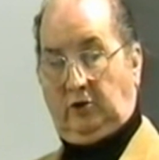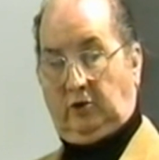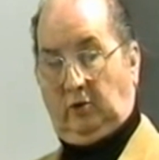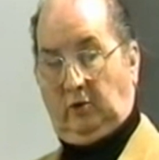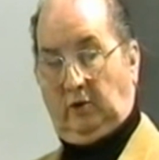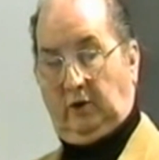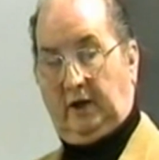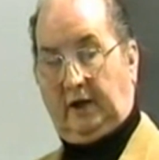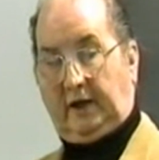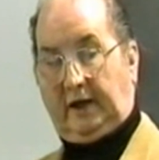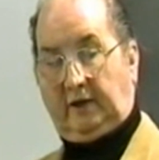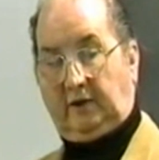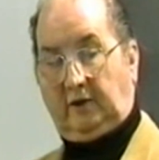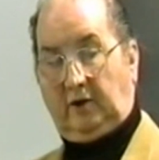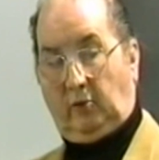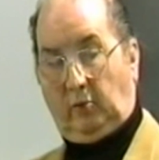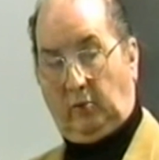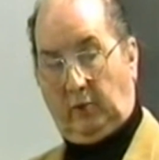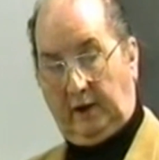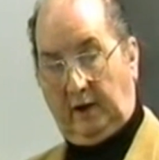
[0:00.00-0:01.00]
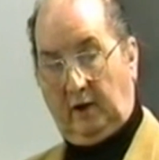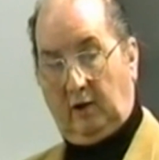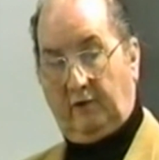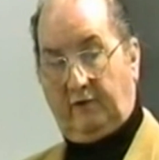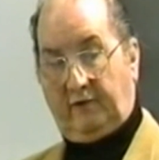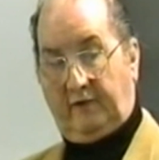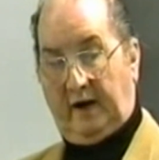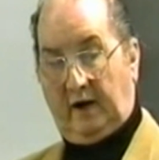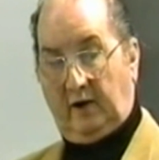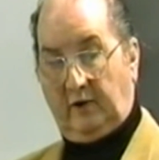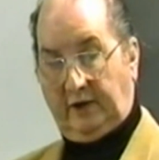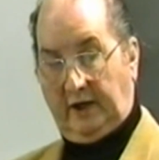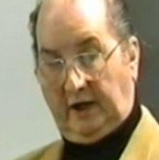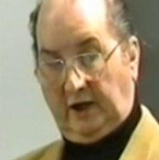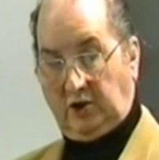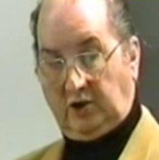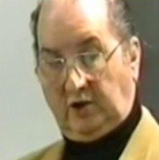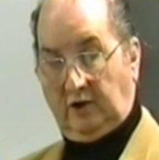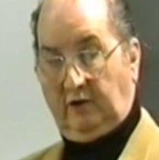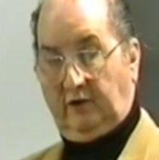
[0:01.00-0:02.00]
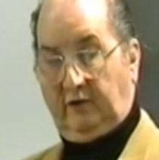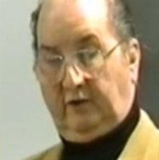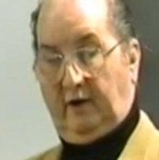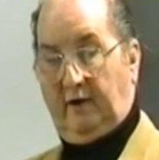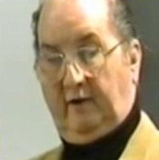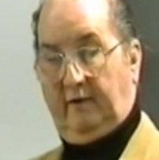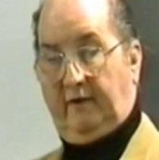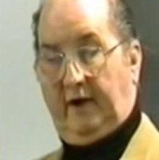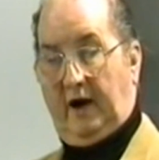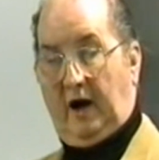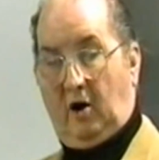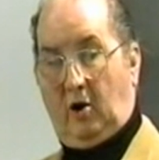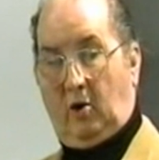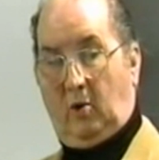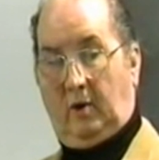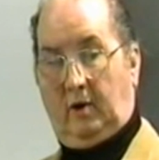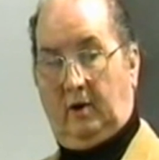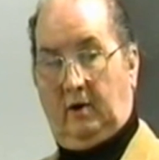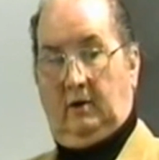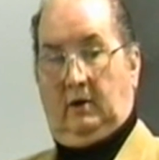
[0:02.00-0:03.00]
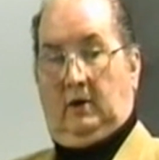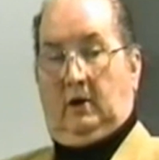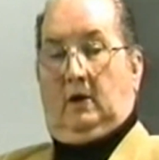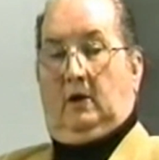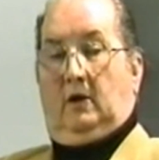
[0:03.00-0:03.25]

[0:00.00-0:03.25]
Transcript: to look at the real foundations of our